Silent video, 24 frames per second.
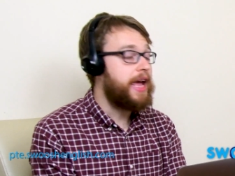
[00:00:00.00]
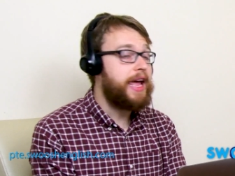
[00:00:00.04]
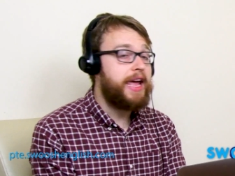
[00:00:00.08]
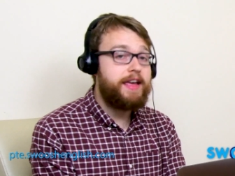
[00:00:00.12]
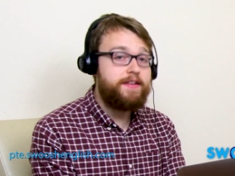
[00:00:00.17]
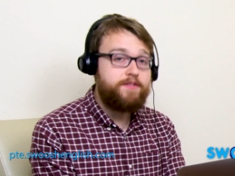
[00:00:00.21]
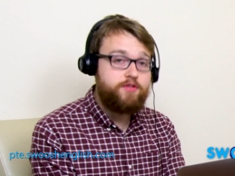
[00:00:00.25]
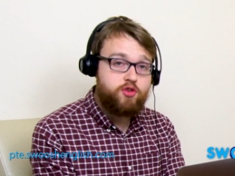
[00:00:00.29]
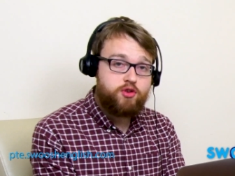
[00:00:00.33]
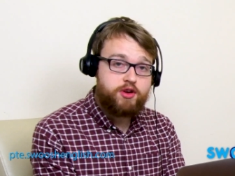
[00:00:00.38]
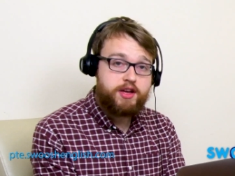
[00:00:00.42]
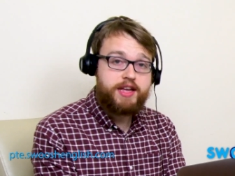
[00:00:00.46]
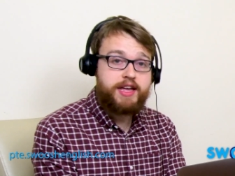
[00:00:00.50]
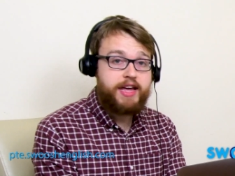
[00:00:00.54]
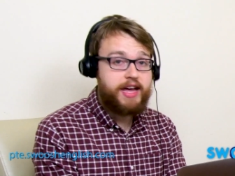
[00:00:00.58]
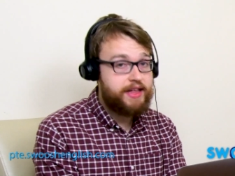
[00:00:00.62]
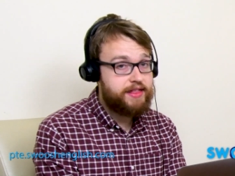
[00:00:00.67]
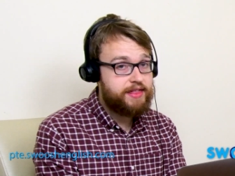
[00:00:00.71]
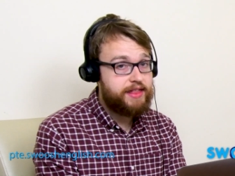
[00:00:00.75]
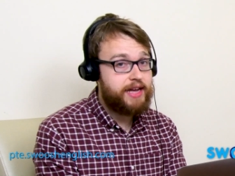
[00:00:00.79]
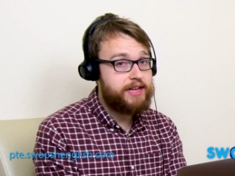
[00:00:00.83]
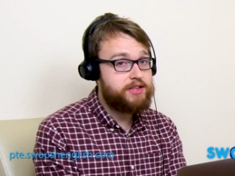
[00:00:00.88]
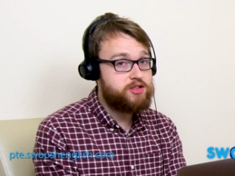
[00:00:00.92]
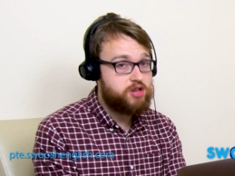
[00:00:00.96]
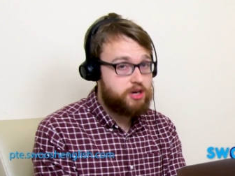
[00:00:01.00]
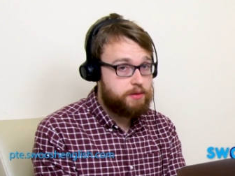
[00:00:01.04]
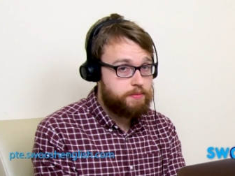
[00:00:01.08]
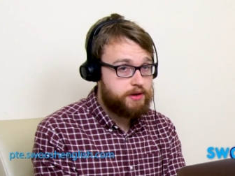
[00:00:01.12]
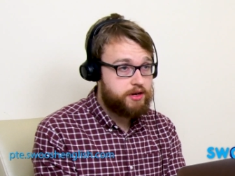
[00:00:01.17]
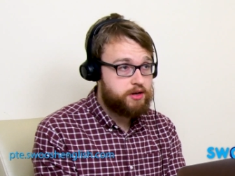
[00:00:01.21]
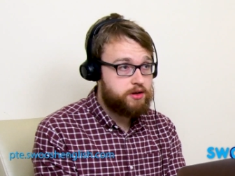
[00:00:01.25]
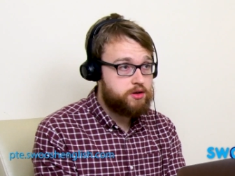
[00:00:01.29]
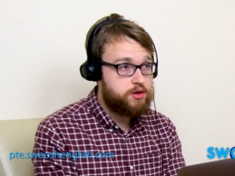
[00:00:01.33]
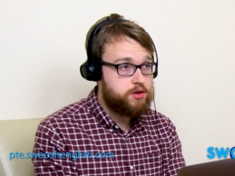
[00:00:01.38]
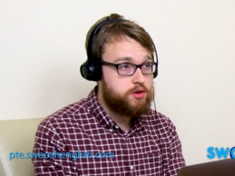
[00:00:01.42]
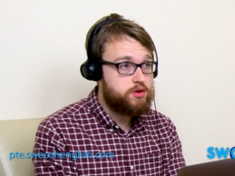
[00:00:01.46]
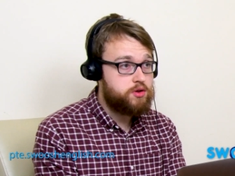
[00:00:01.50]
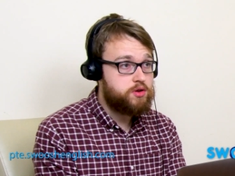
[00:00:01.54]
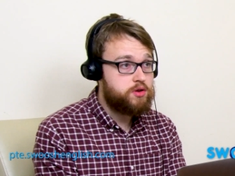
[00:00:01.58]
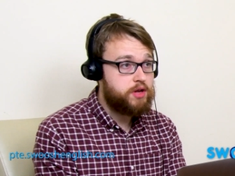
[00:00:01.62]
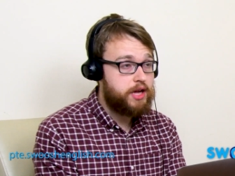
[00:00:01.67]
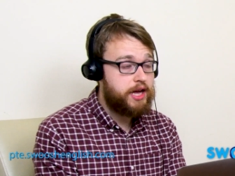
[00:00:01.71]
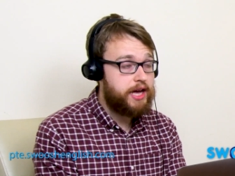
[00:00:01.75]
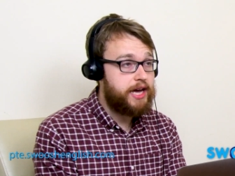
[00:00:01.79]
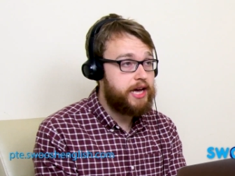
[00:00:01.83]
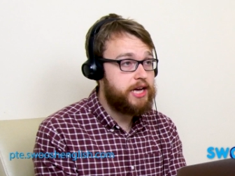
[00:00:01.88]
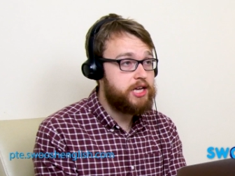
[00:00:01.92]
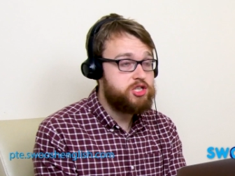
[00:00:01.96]
If you can get that
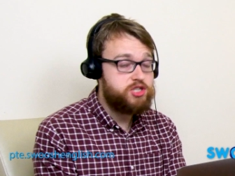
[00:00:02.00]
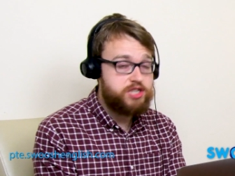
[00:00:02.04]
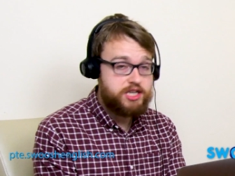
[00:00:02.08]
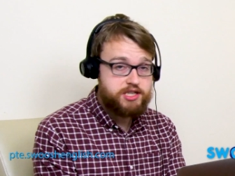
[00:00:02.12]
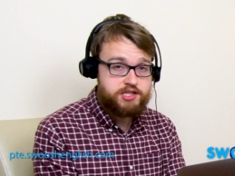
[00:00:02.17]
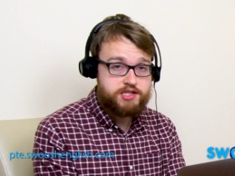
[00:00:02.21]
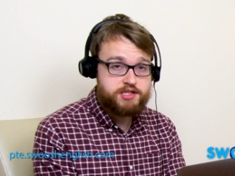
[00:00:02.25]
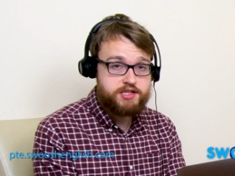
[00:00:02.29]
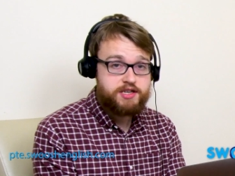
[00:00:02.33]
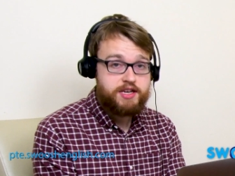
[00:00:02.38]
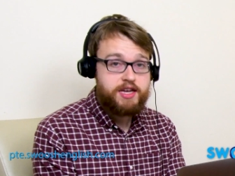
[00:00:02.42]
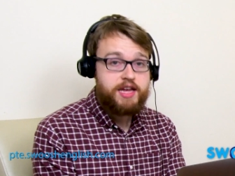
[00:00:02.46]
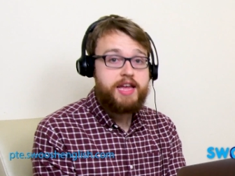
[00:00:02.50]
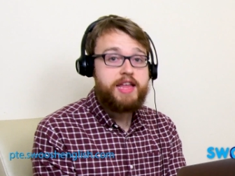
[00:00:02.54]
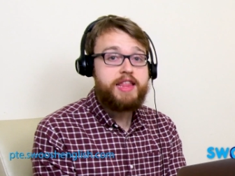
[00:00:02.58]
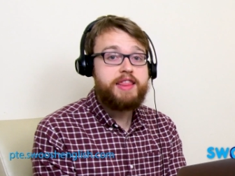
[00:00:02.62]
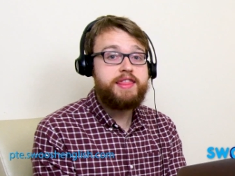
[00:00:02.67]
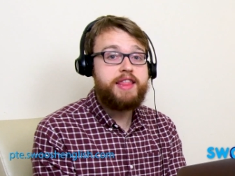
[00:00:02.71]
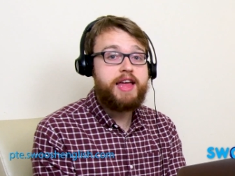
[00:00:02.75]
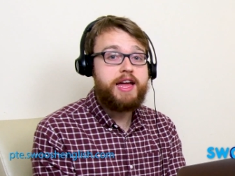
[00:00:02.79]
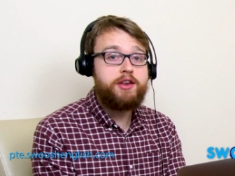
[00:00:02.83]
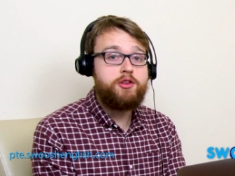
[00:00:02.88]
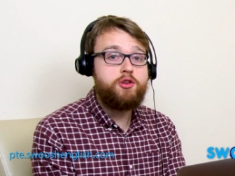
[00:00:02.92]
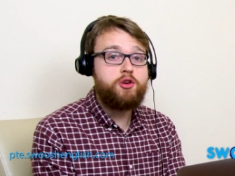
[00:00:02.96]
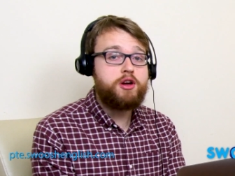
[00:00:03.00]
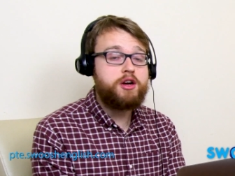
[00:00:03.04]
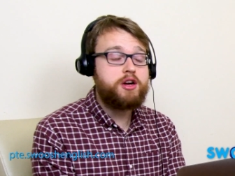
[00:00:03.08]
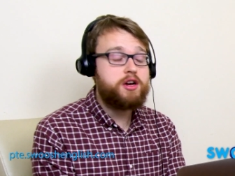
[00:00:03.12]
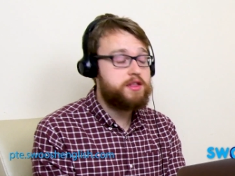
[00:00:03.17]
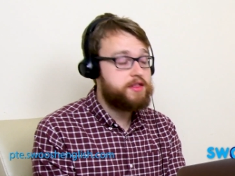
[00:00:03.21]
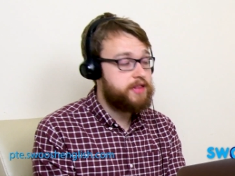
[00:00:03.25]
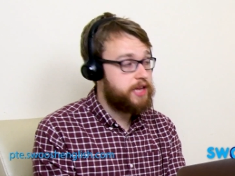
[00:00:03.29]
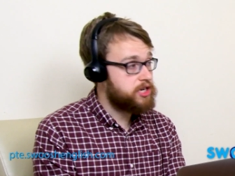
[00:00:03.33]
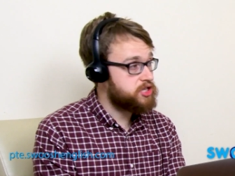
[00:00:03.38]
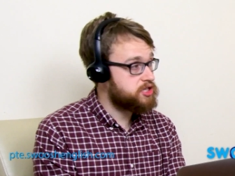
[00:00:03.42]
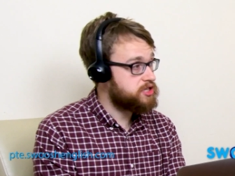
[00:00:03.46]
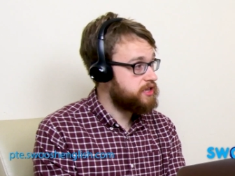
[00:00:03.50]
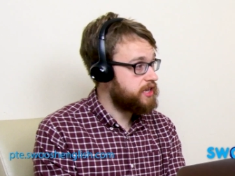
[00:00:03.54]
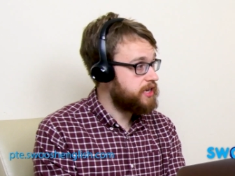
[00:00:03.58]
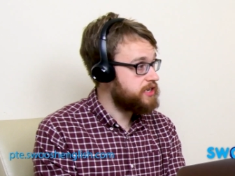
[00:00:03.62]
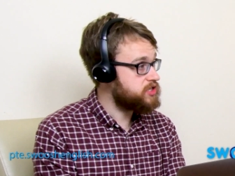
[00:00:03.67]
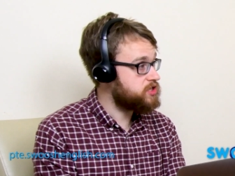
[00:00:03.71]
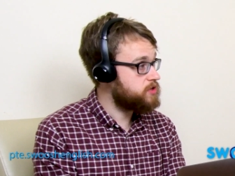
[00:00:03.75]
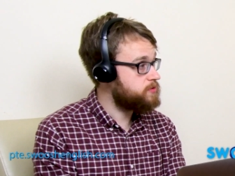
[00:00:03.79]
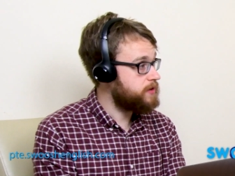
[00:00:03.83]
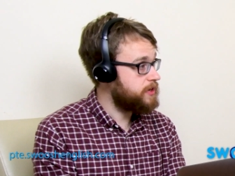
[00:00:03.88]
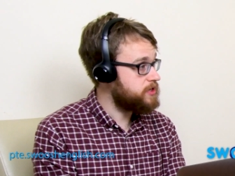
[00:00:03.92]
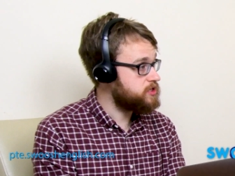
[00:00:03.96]
topical gist, then you can
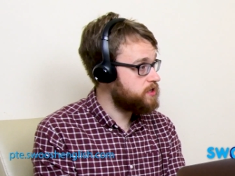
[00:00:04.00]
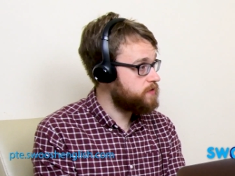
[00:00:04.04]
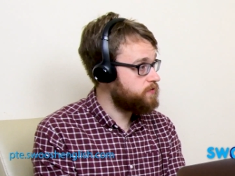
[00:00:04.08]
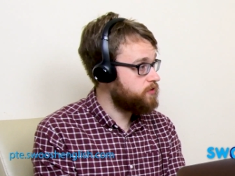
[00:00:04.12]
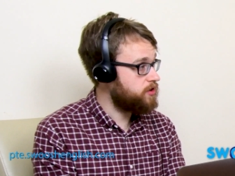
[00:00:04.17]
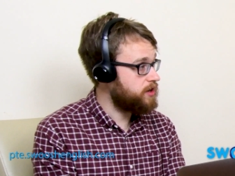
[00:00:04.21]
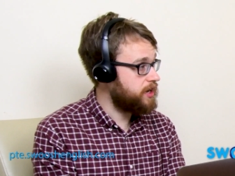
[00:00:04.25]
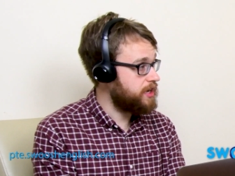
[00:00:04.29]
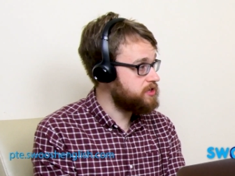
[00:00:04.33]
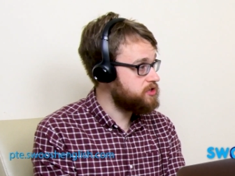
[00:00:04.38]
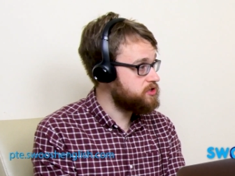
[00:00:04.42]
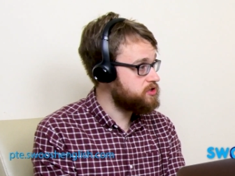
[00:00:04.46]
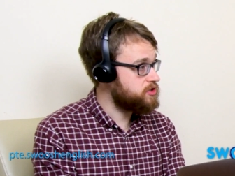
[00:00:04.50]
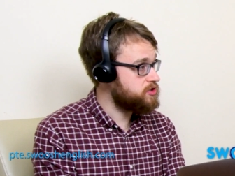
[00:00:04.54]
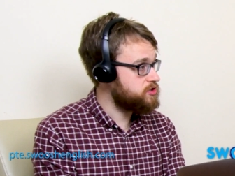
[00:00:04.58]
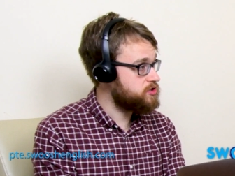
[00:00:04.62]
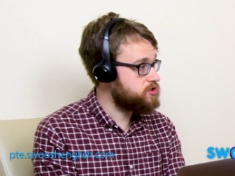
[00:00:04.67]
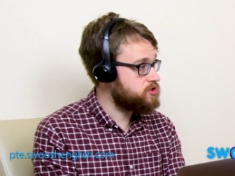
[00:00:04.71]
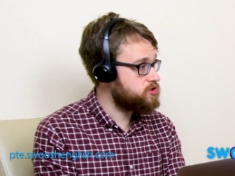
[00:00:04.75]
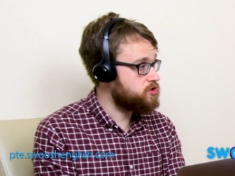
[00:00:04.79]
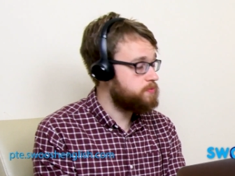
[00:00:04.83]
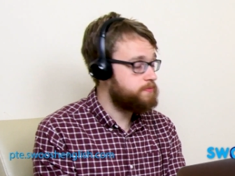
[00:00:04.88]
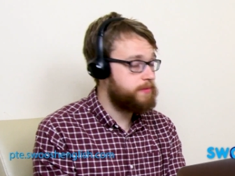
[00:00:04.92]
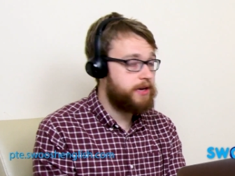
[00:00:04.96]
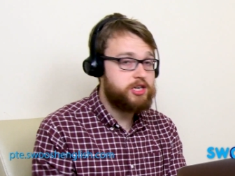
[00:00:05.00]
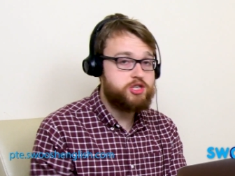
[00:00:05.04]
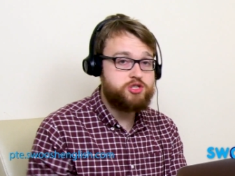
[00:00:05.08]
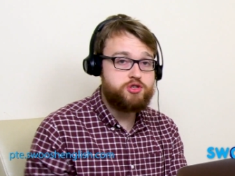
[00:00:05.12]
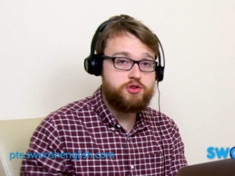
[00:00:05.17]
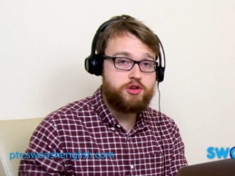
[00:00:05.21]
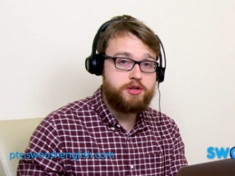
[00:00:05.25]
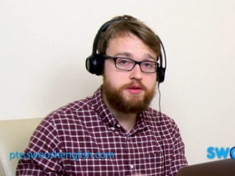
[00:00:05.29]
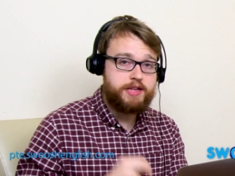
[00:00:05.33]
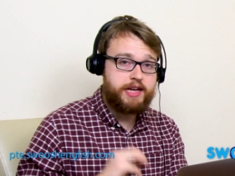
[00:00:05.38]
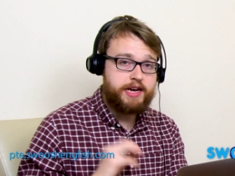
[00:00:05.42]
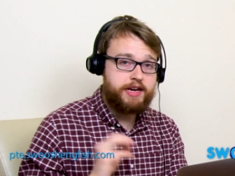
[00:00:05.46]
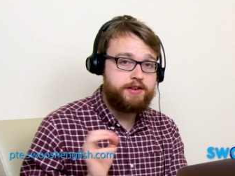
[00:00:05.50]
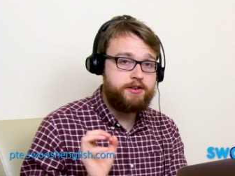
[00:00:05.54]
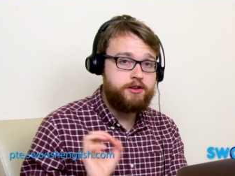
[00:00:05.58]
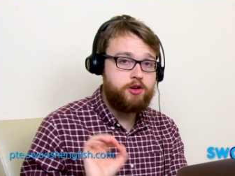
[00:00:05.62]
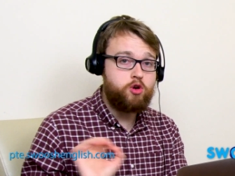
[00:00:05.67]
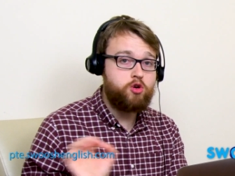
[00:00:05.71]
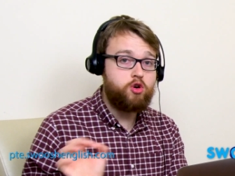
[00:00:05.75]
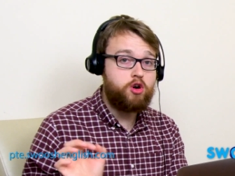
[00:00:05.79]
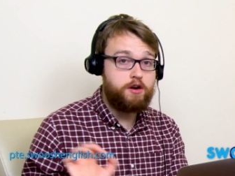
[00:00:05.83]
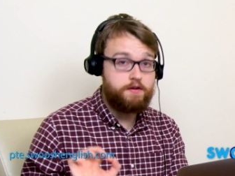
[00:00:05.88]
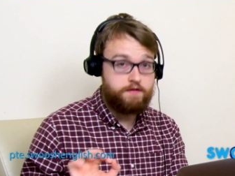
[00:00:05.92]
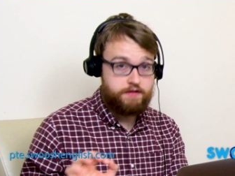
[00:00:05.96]
contextualize the rest of your answers. So make sure you take a
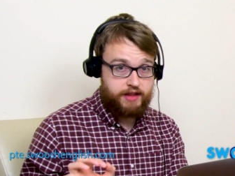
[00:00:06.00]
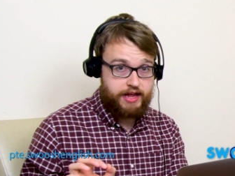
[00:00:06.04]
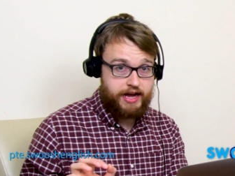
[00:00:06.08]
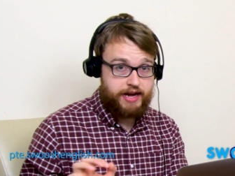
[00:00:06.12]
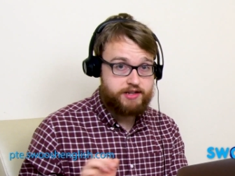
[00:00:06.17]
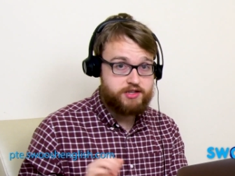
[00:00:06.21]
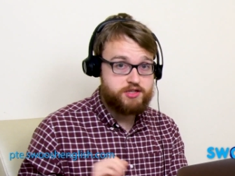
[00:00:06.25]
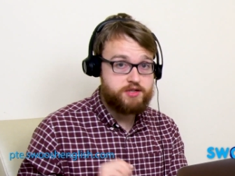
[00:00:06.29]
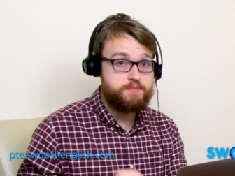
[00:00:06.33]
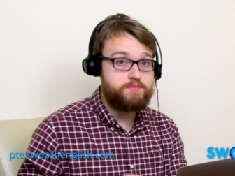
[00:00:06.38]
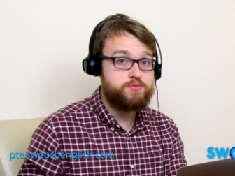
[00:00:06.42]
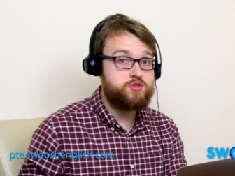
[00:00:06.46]
note of that.